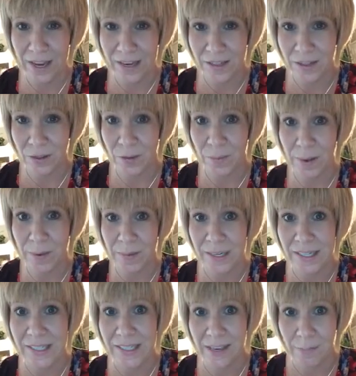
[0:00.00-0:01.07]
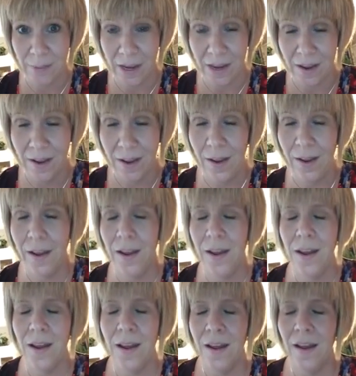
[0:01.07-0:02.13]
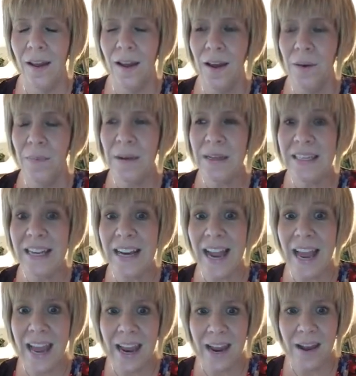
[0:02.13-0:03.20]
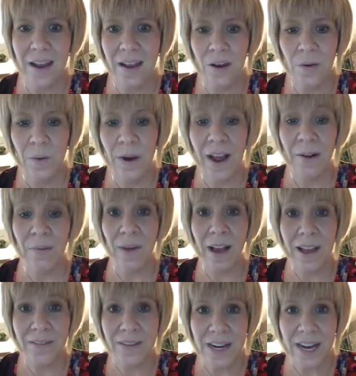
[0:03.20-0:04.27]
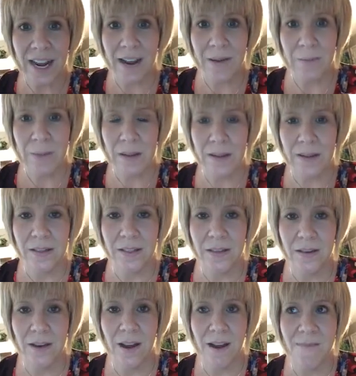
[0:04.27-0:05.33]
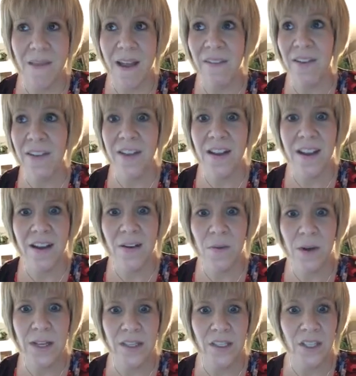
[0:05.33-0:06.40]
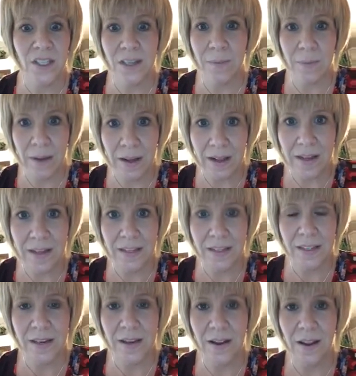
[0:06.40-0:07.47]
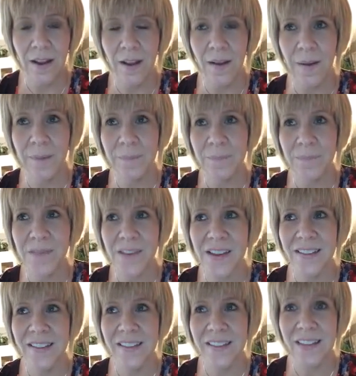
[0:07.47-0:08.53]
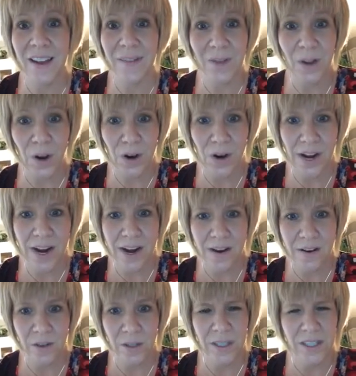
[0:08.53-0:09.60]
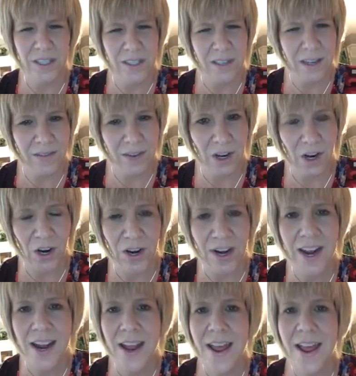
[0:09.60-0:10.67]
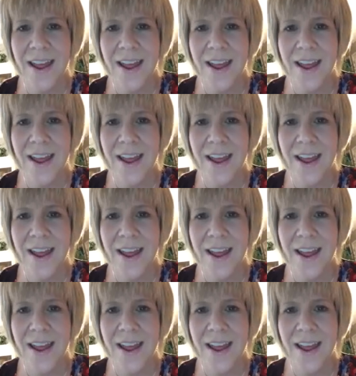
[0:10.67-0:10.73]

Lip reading: light so you'll be able to see me. But today, when I arrived to campus, everything was just a buzz. Steph Curry, or Stephen Curry,